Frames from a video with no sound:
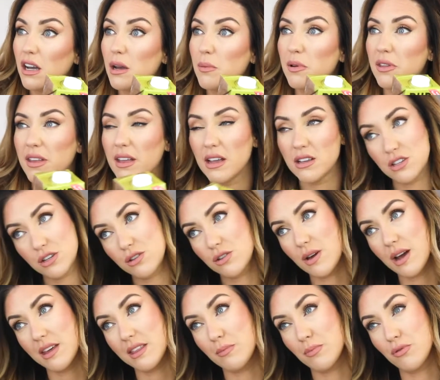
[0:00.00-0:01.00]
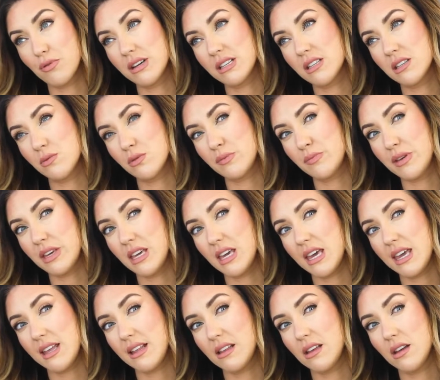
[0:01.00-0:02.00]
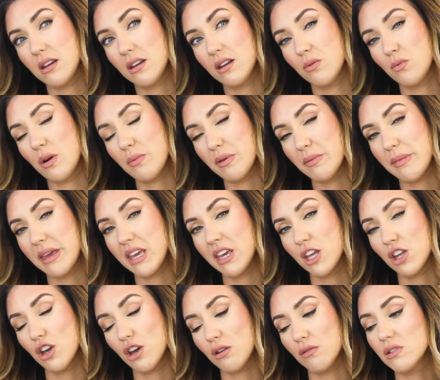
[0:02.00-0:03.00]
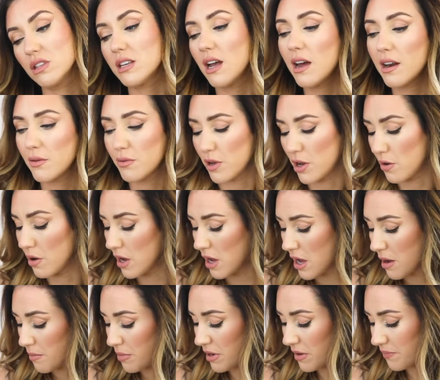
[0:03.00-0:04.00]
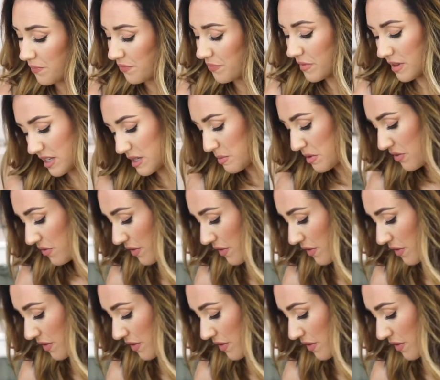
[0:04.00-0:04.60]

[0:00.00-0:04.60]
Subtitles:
But then I don't know how the barista would be in when we're making oats. I don't know, but to be